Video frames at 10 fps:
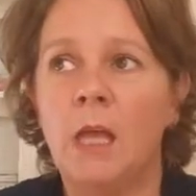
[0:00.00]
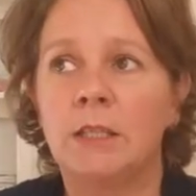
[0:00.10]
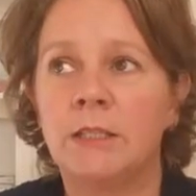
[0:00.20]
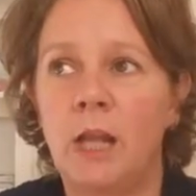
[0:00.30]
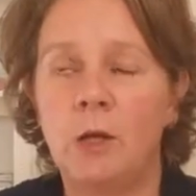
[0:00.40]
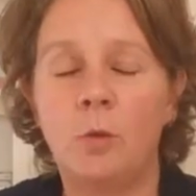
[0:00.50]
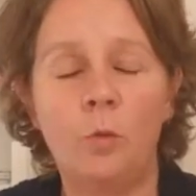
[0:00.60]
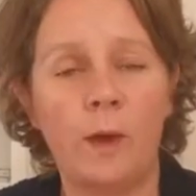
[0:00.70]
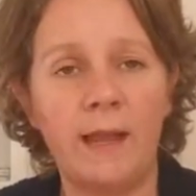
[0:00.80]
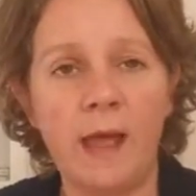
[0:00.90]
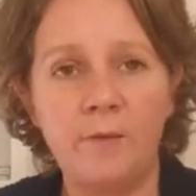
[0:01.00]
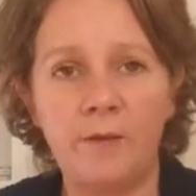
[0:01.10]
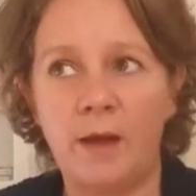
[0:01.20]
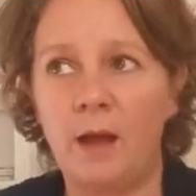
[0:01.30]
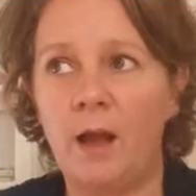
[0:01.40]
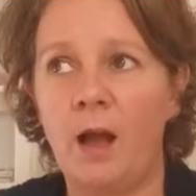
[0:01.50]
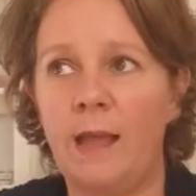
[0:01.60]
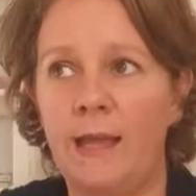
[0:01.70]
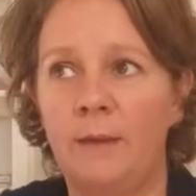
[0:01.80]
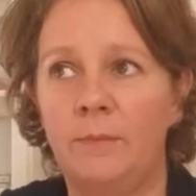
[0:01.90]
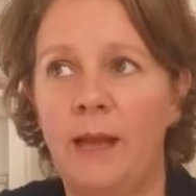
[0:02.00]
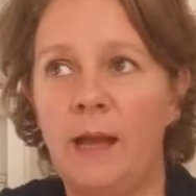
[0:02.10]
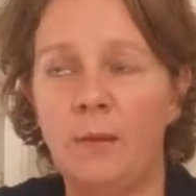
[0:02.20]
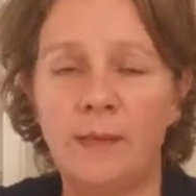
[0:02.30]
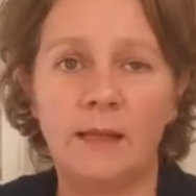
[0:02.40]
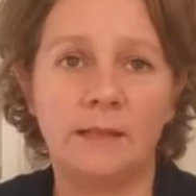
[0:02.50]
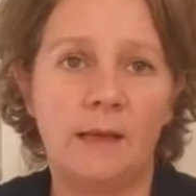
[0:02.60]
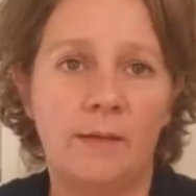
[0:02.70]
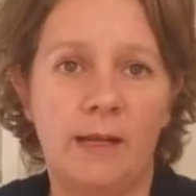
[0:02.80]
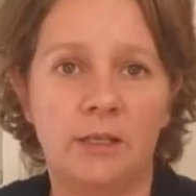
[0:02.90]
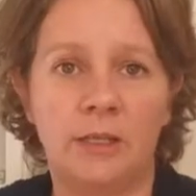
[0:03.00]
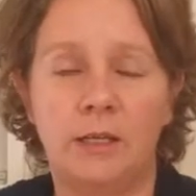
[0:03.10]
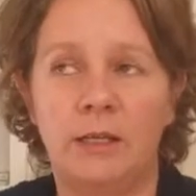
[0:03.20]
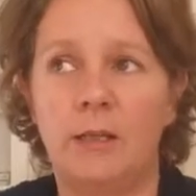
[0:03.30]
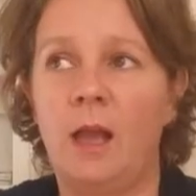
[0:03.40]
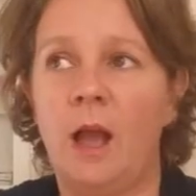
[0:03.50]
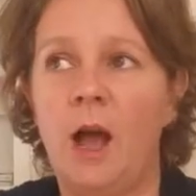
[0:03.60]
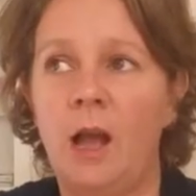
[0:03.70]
So whenever I am out that direction,